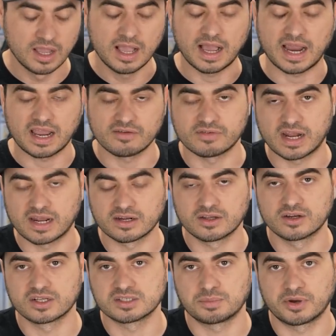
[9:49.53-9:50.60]
I haven't had a
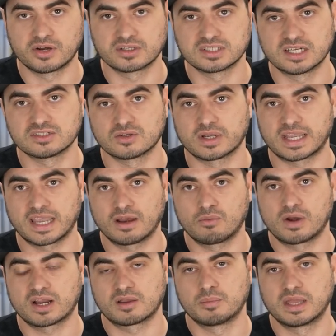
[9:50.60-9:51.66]
good experience yet, so I can't
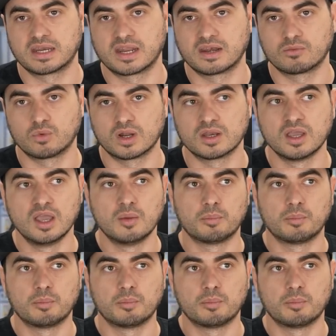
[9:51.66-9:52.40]
recommend anyone.